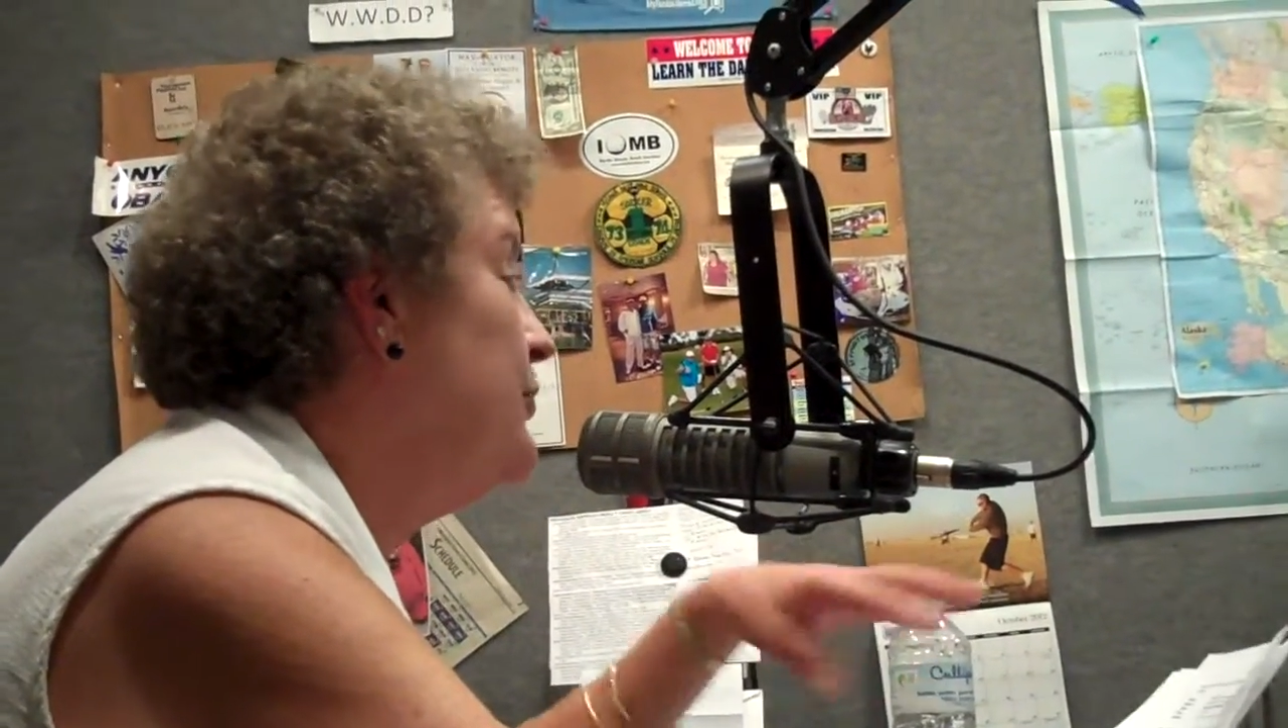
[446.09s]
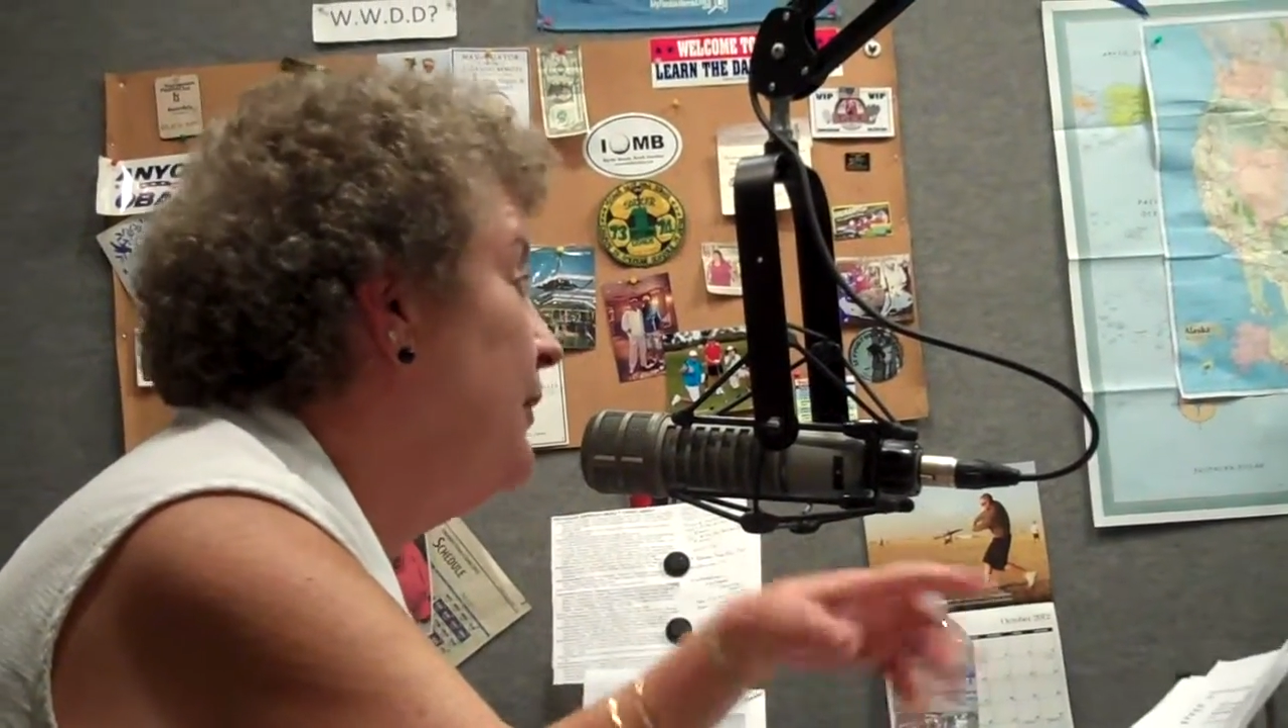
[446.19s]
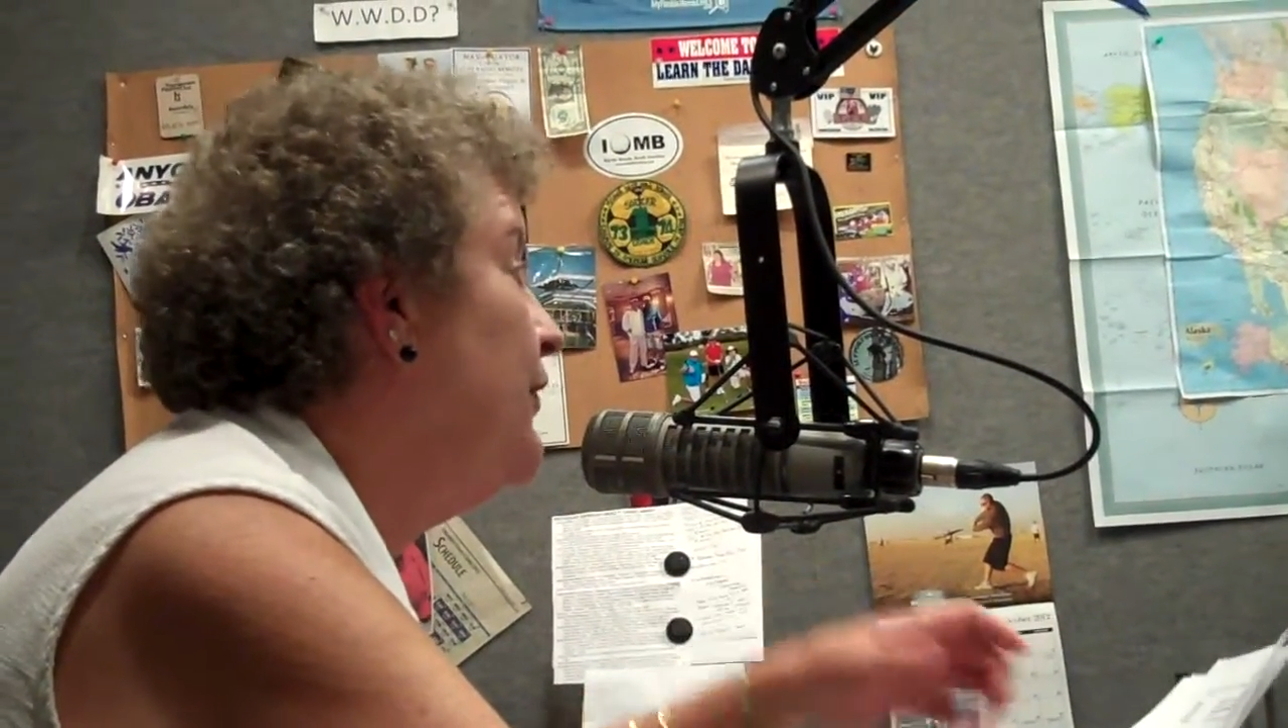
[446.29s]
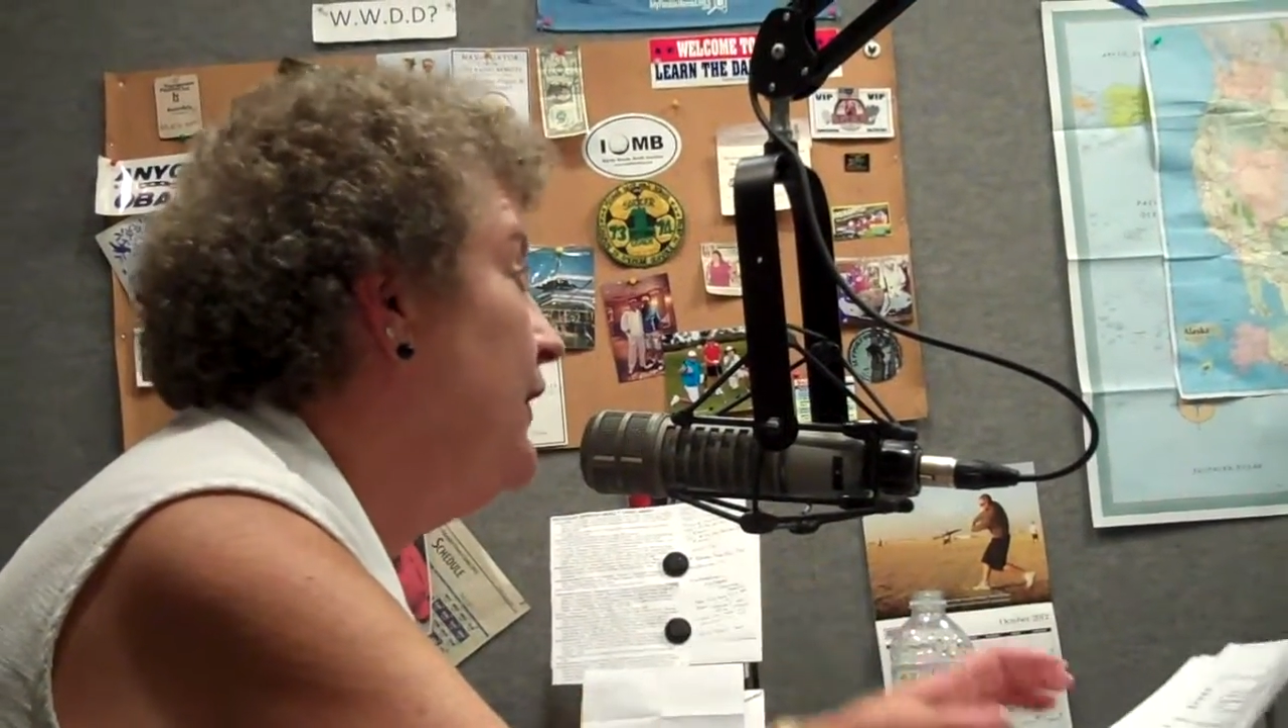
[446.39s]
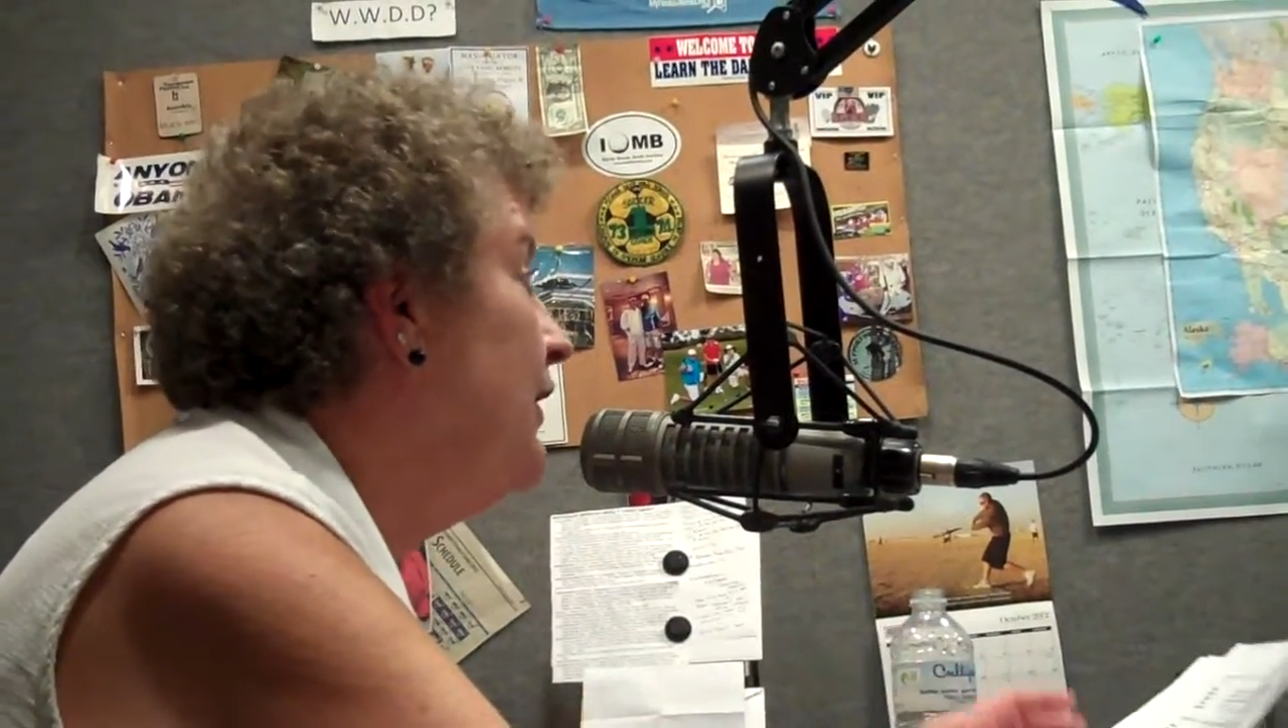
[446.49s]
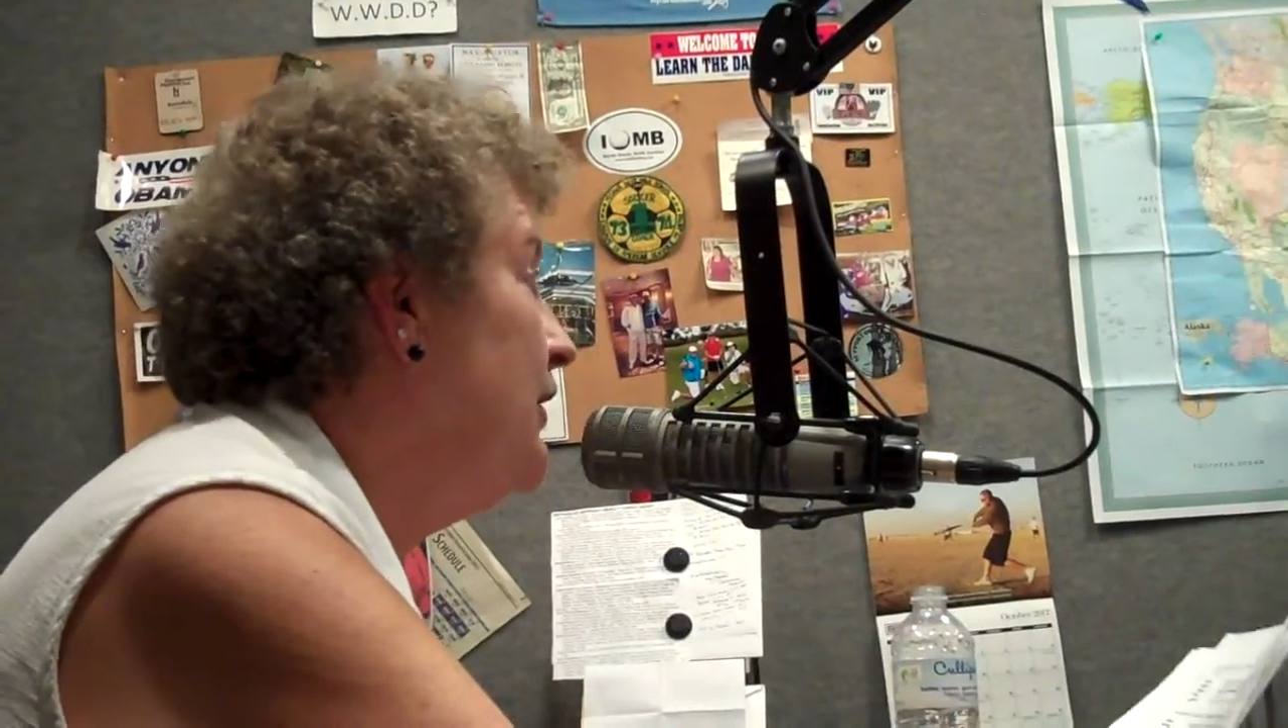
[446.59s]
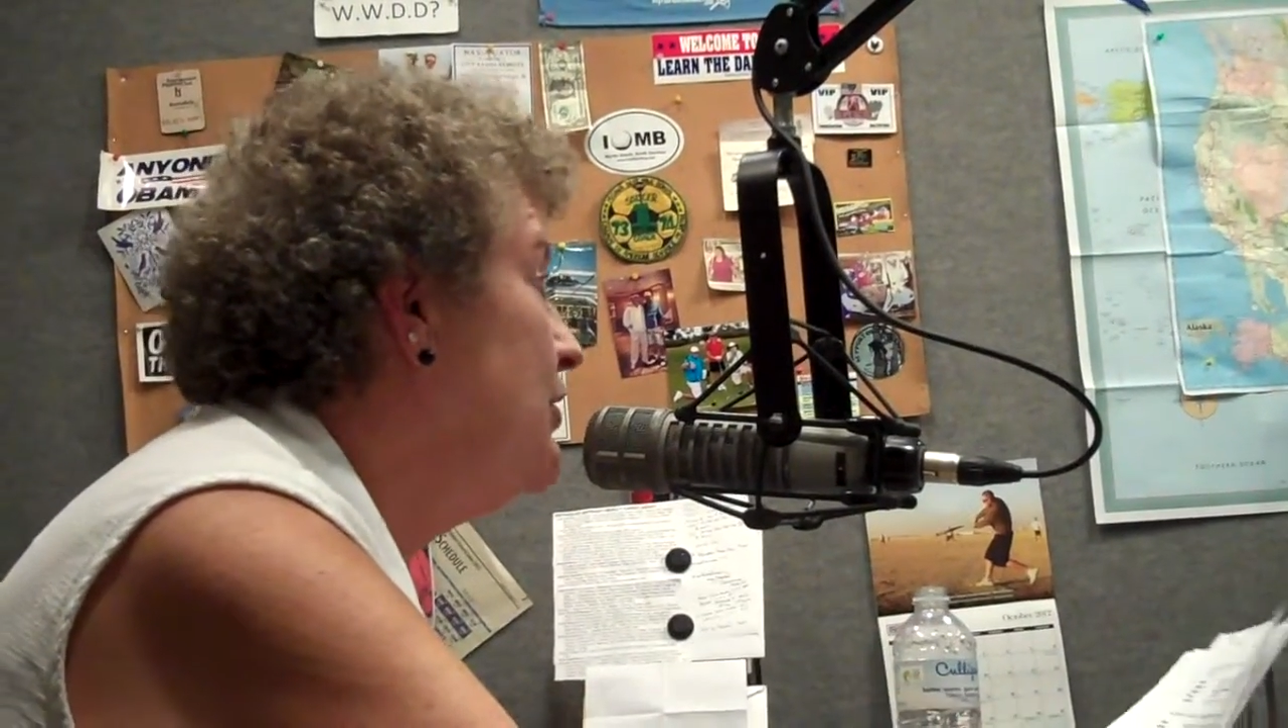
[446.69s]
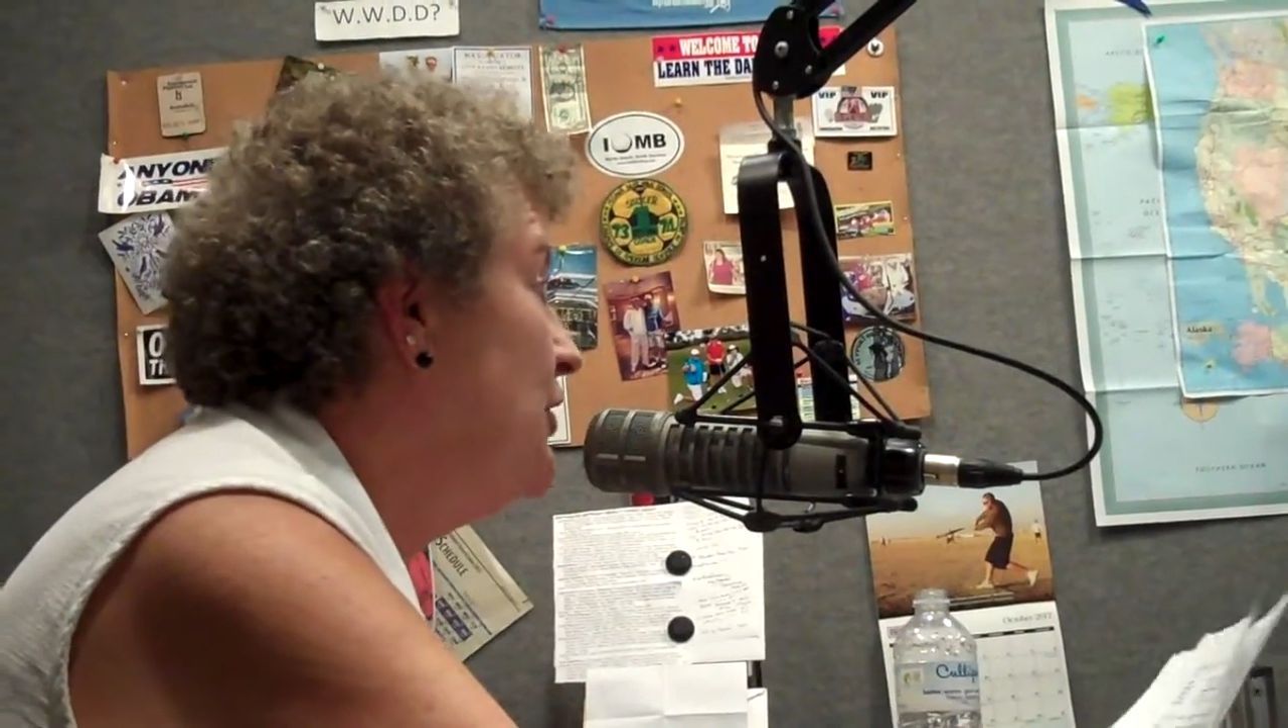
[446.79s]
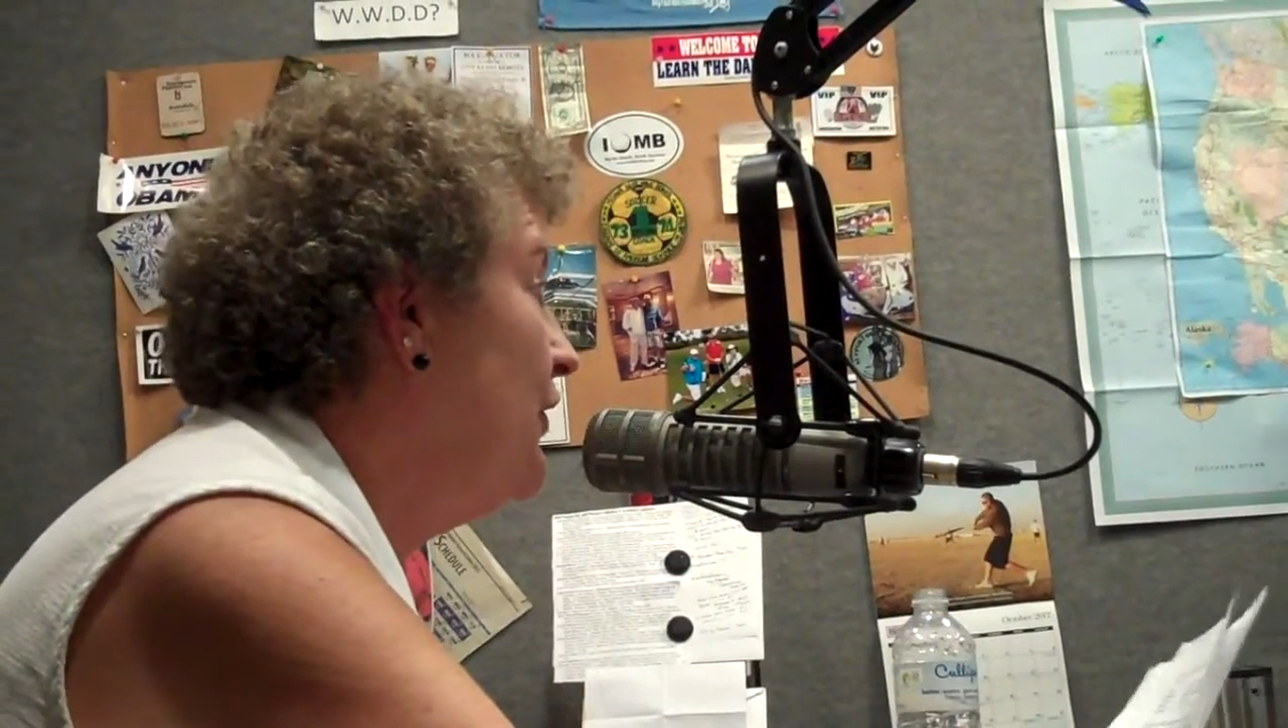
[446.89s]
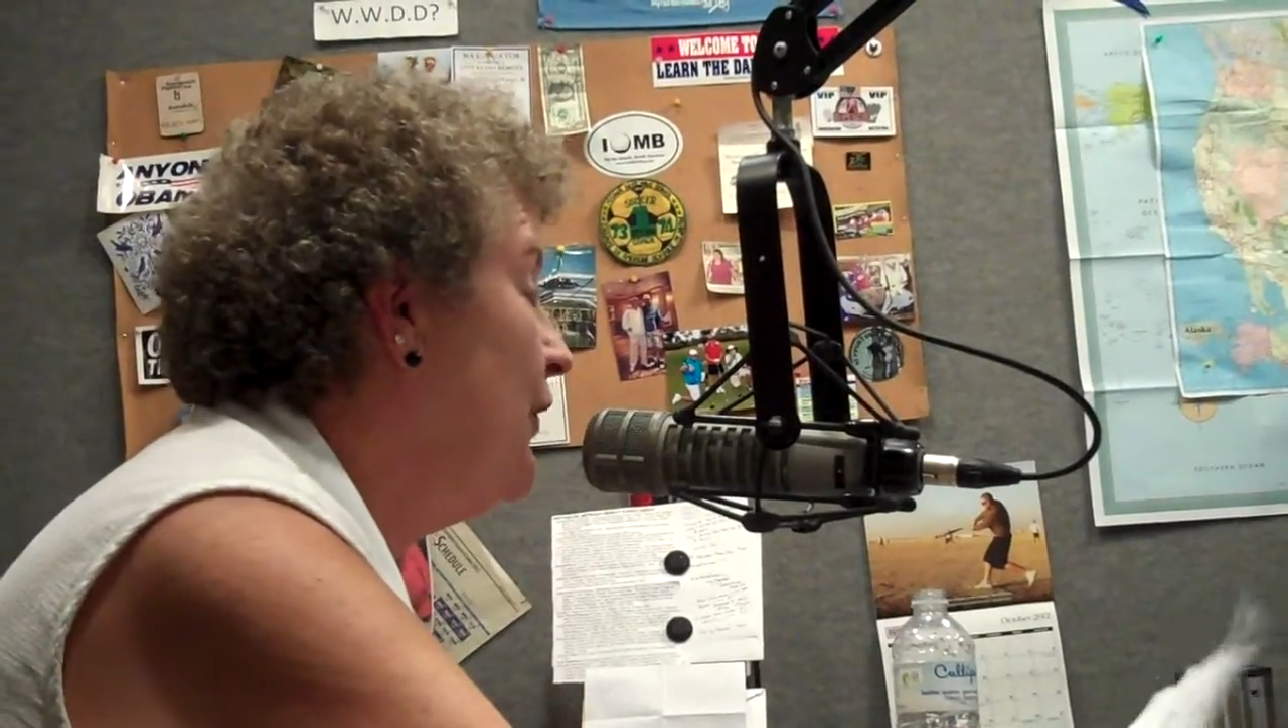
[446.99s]
Fisherman's Village.
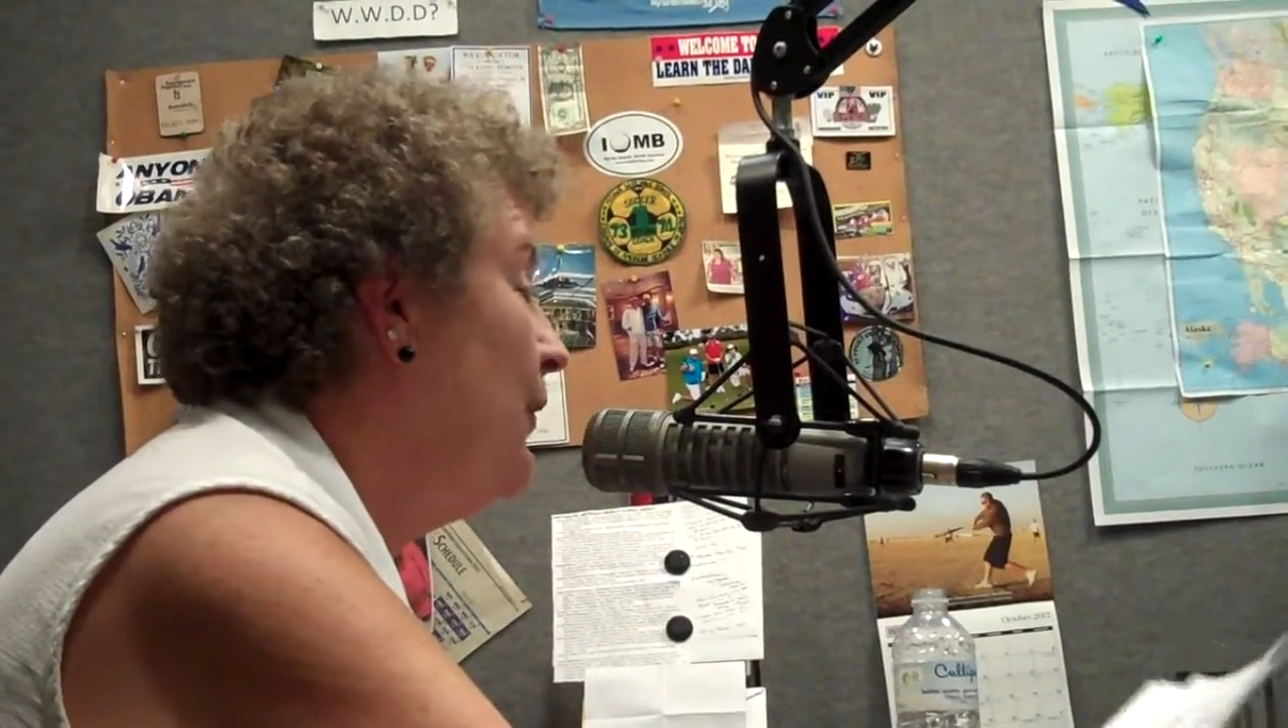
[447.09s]
Mm -hmm.